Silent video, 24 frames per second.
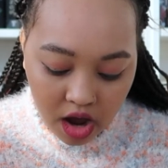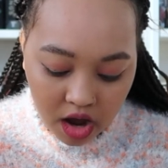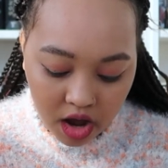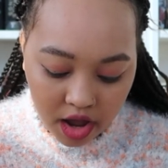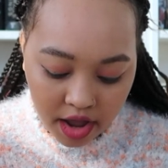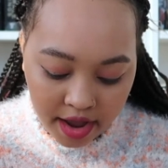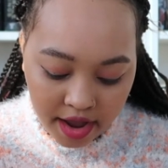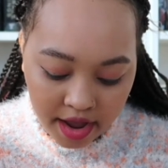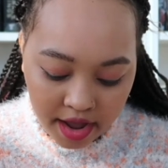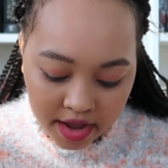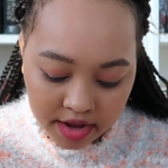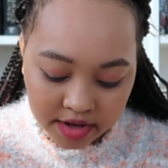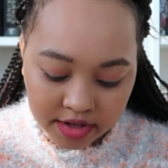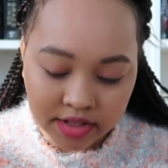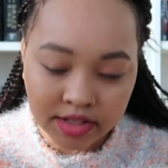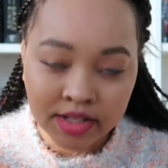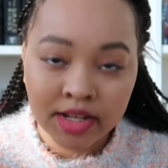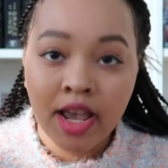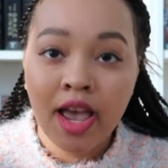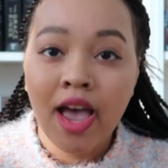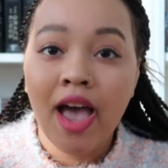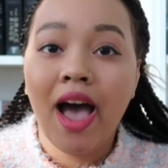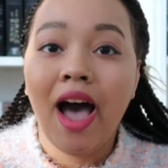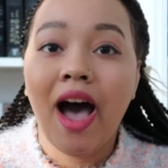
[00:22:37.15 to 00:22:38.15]
and
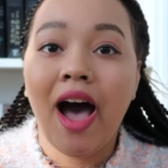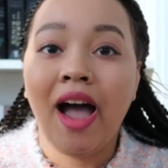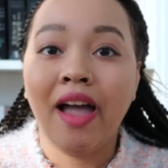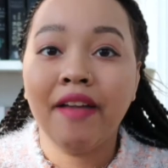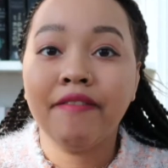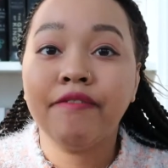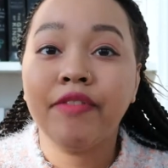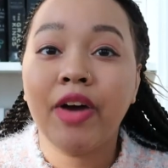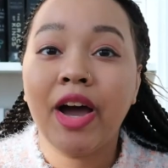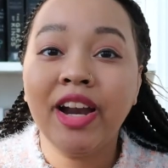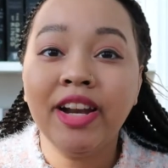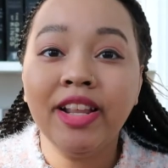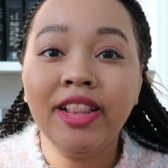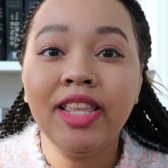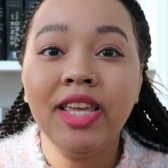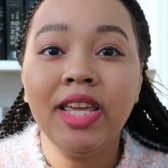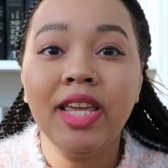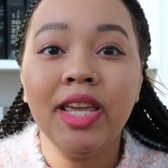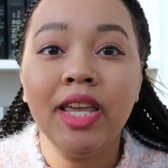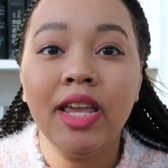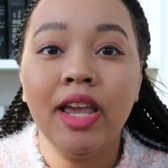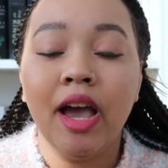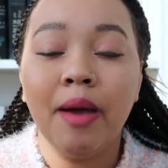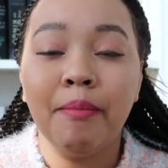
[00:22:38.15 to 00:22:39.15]
I
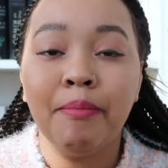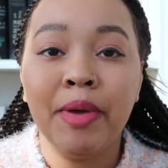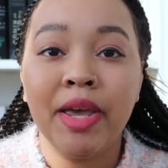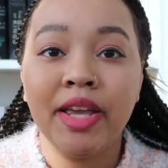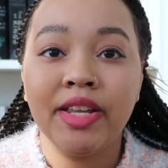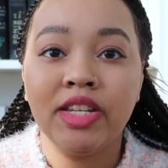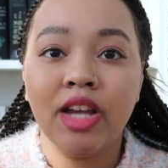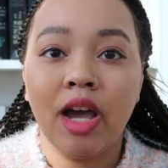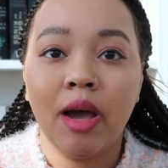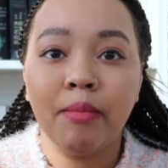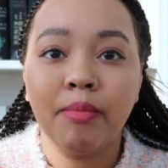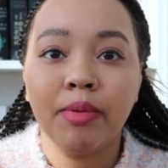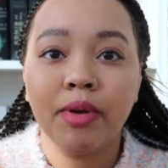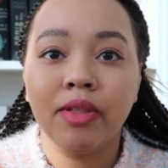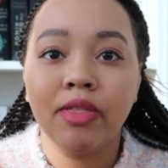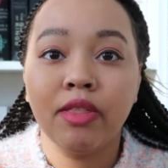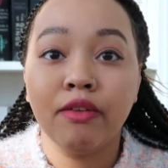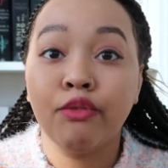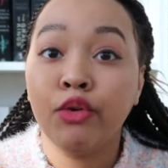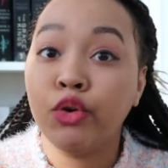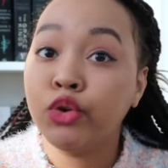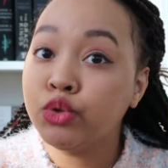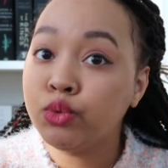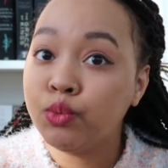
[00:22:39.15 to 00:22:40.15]
finally picked up the
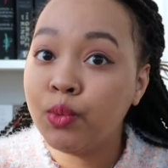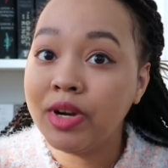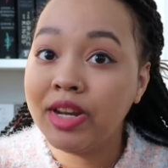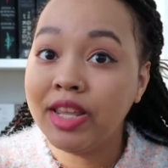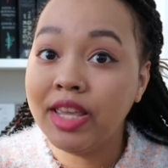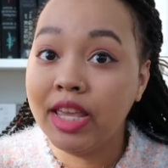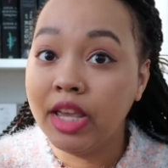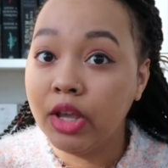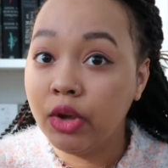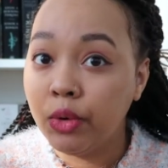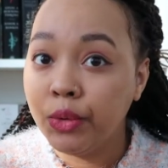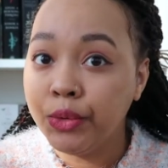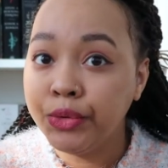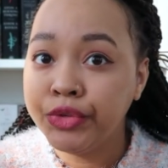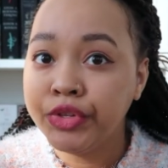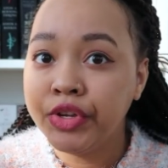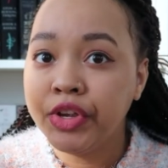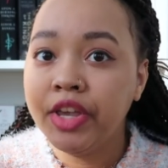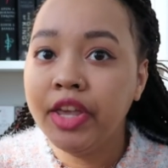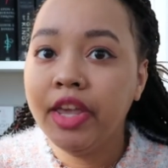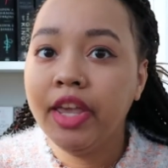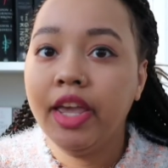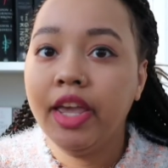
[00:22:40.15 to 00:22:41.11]
first one, Guild,